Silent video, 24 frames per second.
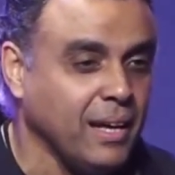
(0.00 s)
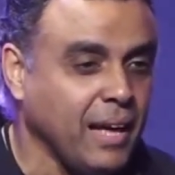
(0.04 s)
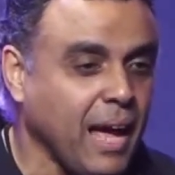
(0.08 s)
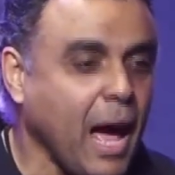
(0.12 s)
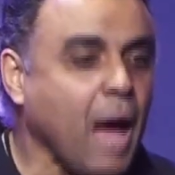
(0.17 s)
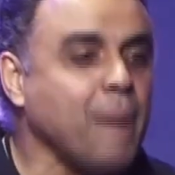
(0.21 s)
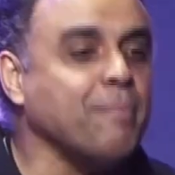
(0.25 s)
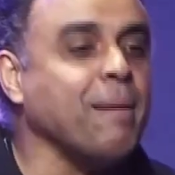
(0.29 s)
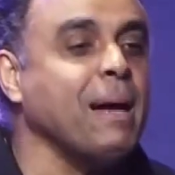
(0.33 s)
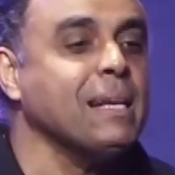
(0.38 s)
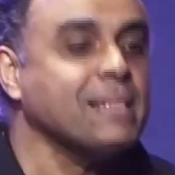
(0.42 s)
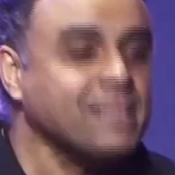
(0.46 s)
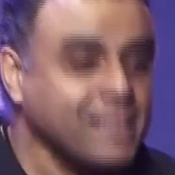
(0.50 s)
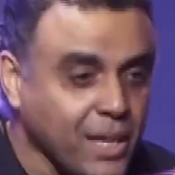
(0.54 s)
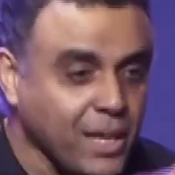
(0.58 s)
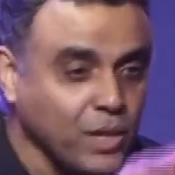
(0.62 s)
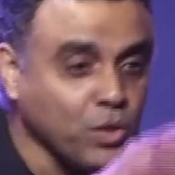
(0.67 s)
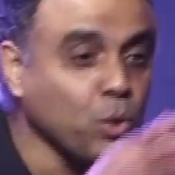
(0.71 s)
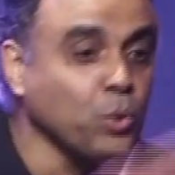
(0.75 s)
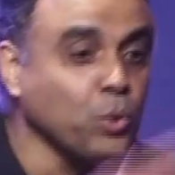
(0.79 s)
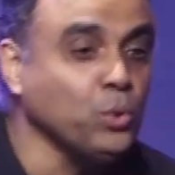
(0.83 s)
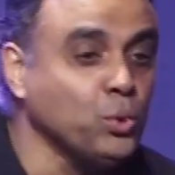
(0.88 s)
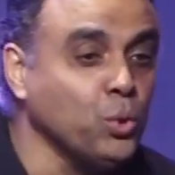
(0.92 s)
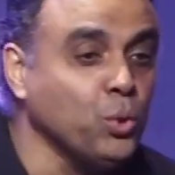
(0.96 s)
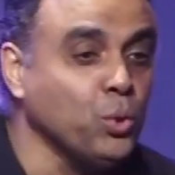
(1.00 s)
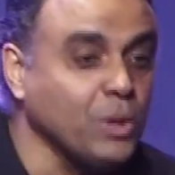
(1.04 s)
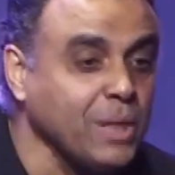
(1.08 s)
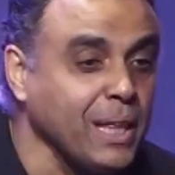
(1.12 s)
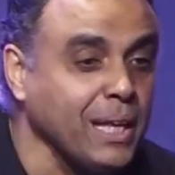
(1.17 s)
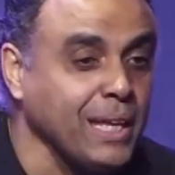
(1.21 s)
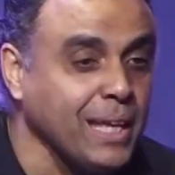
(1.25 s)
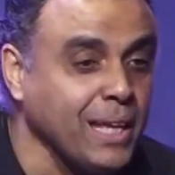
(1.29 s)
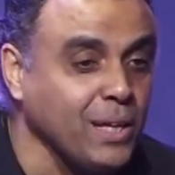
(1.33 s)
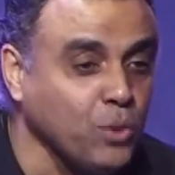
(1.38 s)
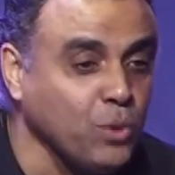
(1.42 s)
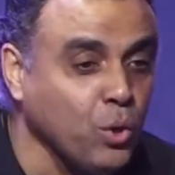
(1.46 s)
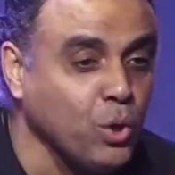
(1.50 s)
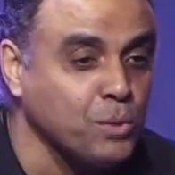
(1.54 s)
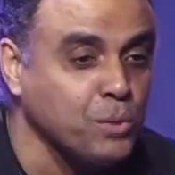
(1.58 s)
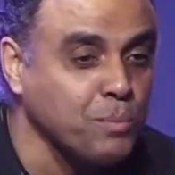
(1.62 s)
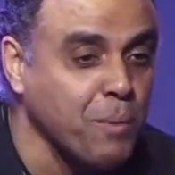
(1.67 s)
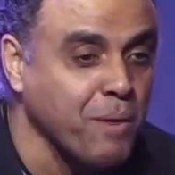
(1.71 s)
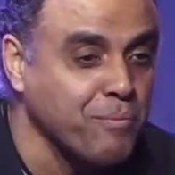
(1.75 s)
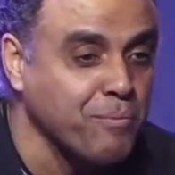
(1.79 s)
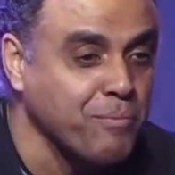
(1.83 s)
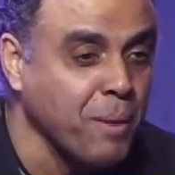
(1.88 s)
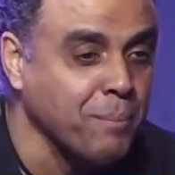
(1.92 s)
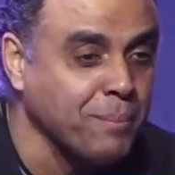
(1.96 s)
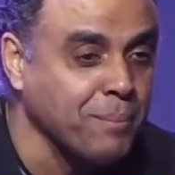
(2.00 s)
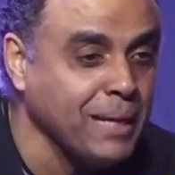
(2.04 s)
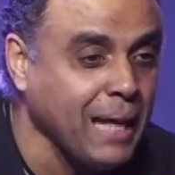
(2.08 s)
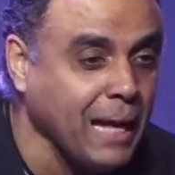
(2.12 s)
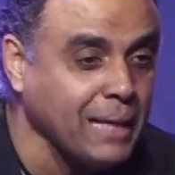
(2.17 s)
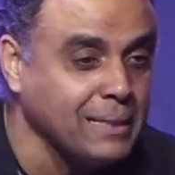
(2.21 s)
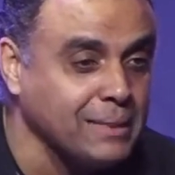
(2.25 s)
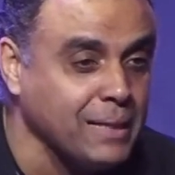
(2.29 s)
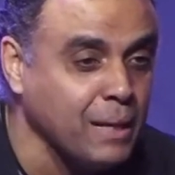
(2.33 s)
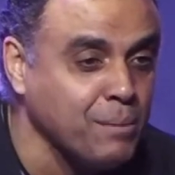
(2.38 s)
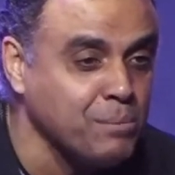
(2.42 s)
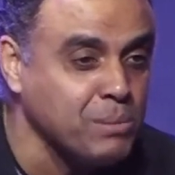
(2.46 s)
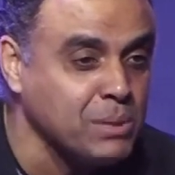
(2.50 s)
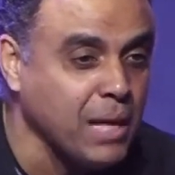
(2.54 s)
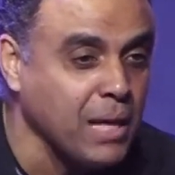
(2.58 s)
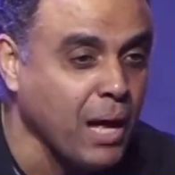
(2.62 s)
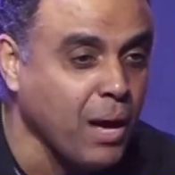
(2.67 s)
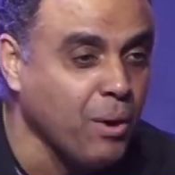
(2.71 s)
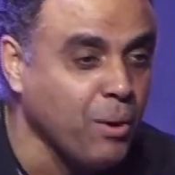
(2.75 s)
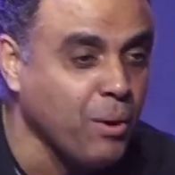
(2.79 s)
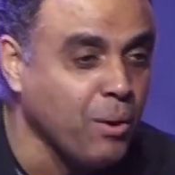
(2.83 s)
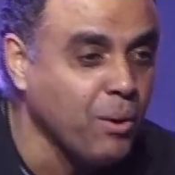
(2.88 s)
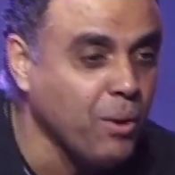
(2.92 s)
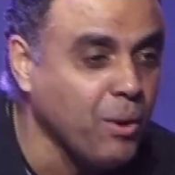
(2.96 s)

I'm asking you, do you think he knows my family at Jamestown?